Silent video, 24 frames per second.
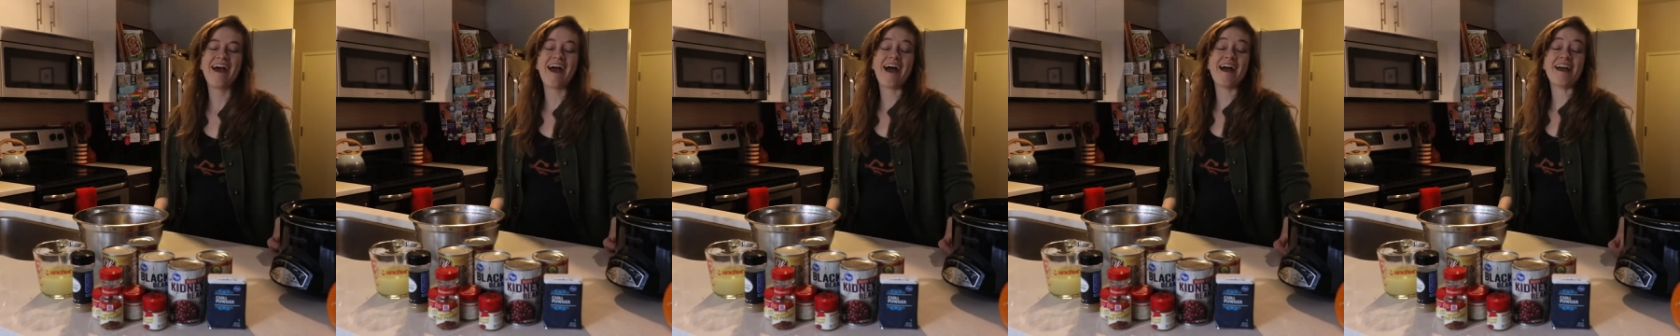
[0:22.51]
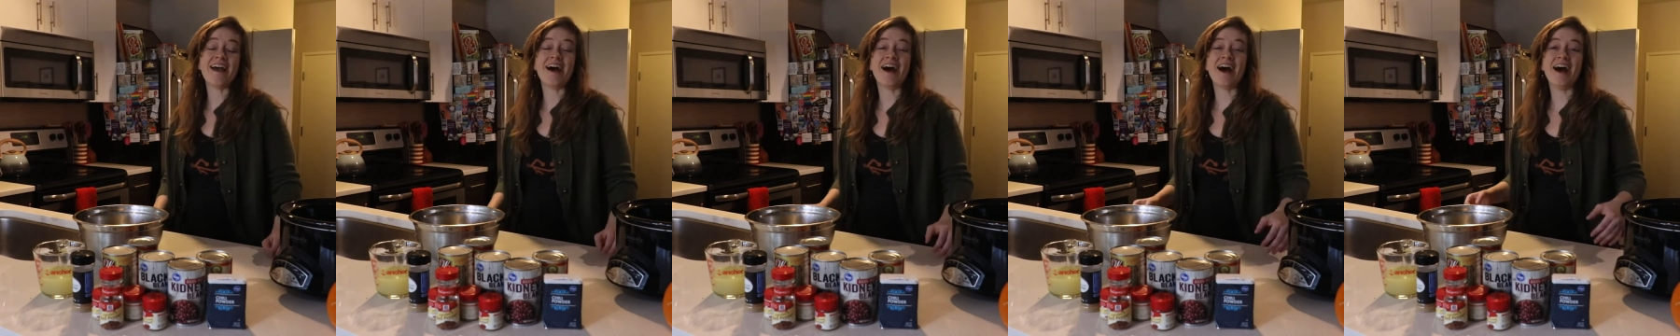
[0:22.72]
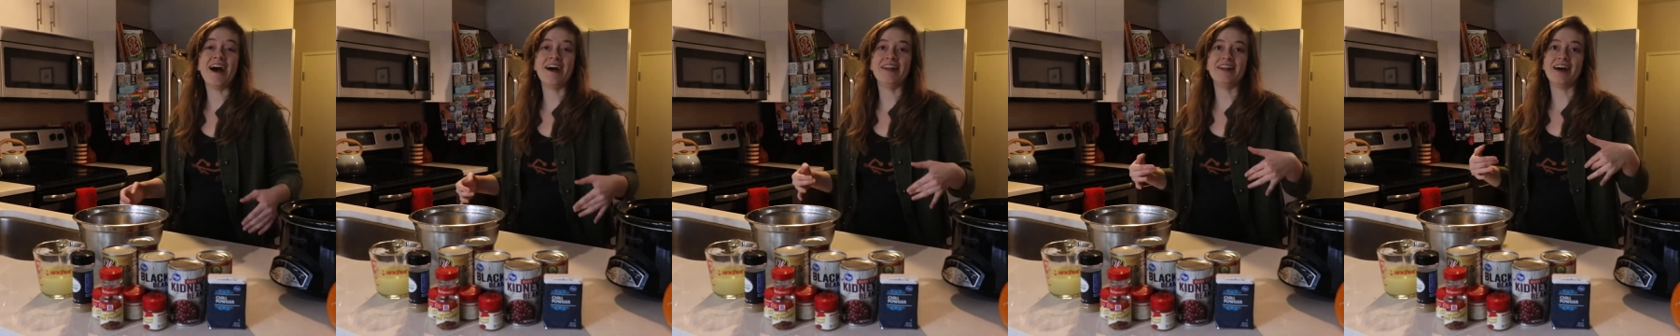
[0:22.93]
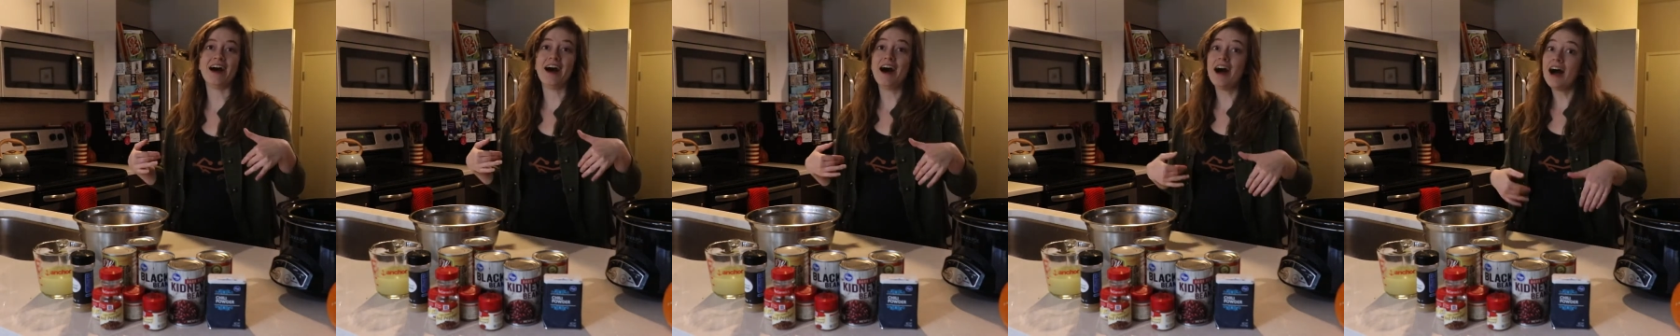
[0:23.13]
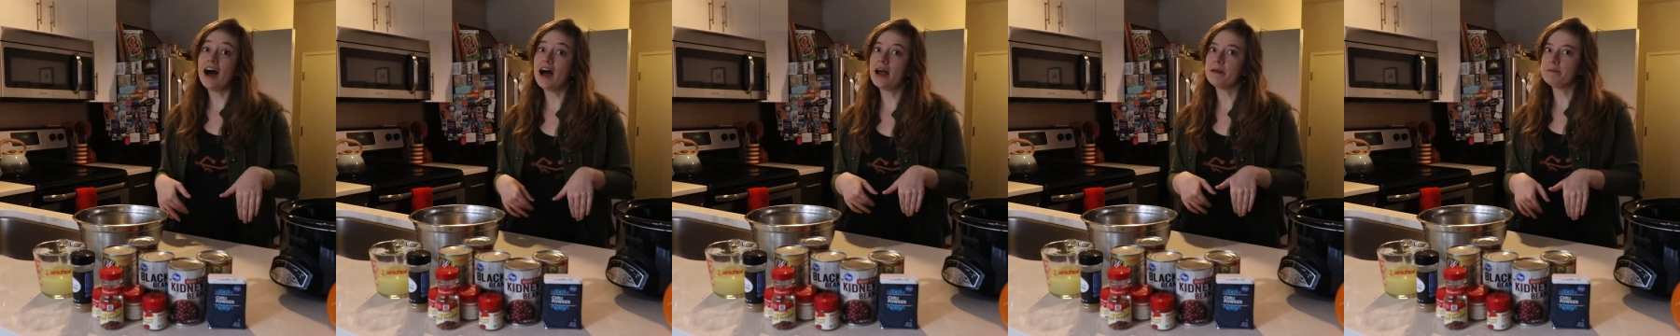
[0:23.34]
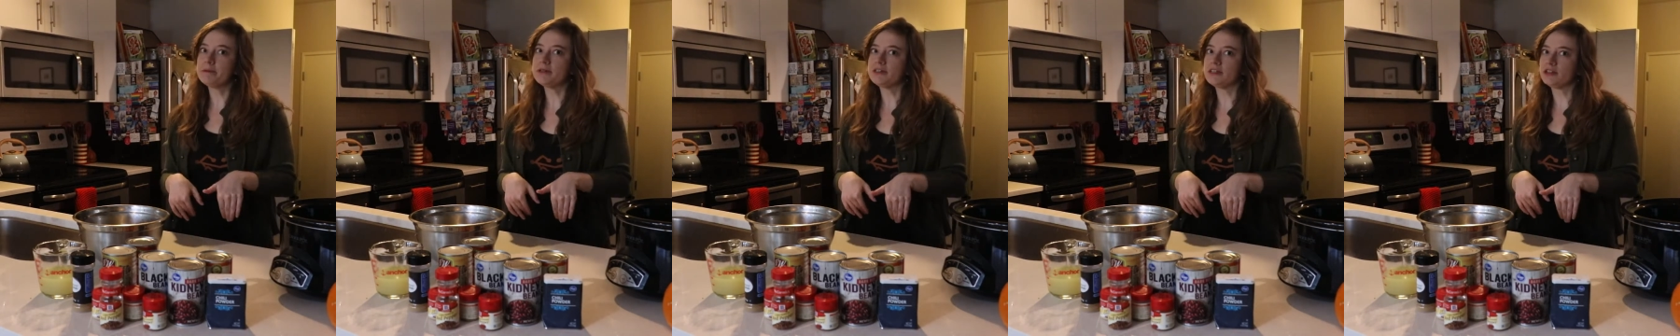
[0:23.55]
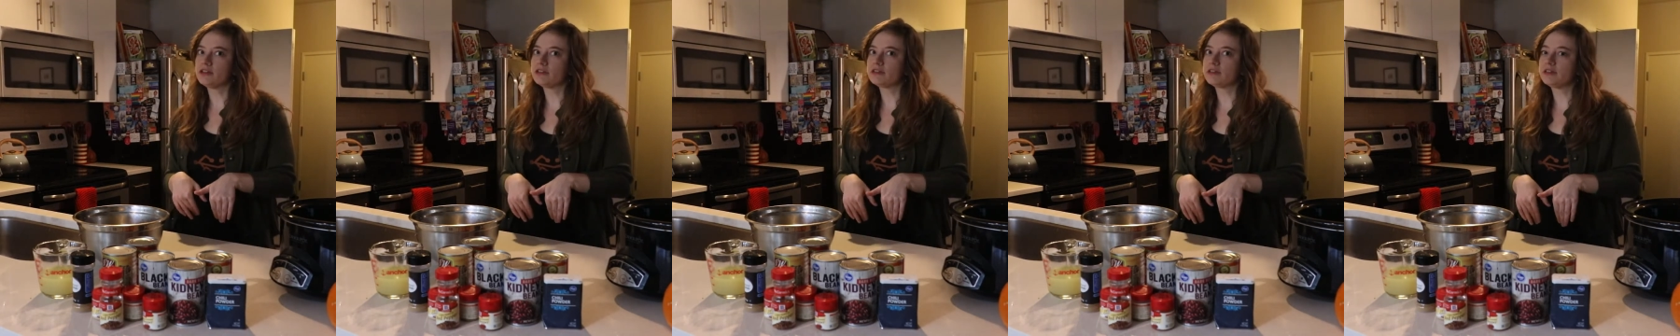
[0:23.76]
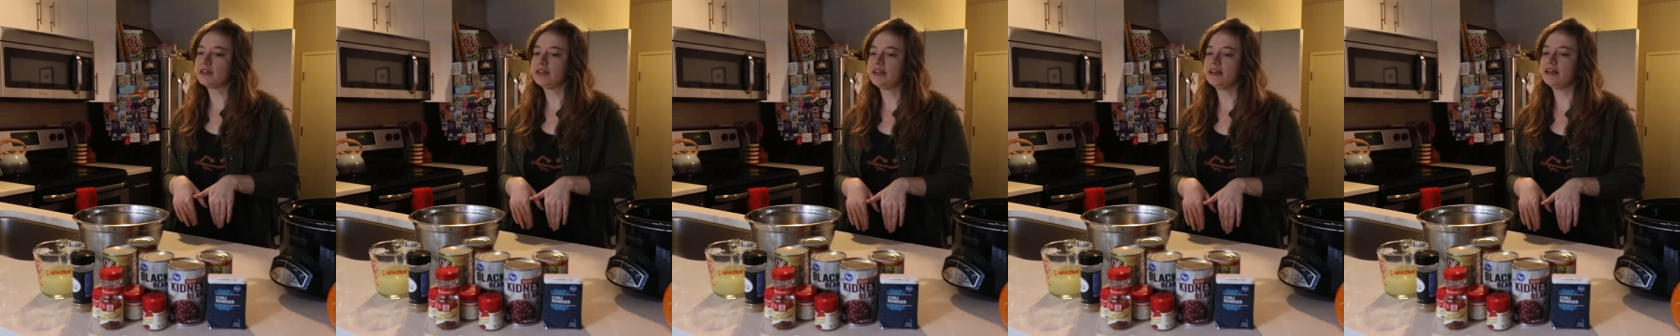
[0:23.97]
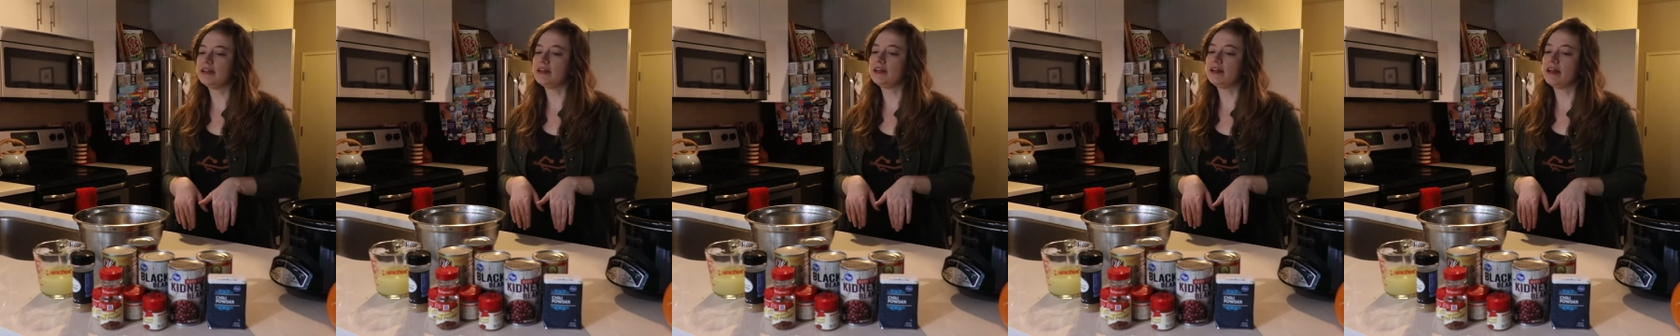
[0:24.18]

And I particularly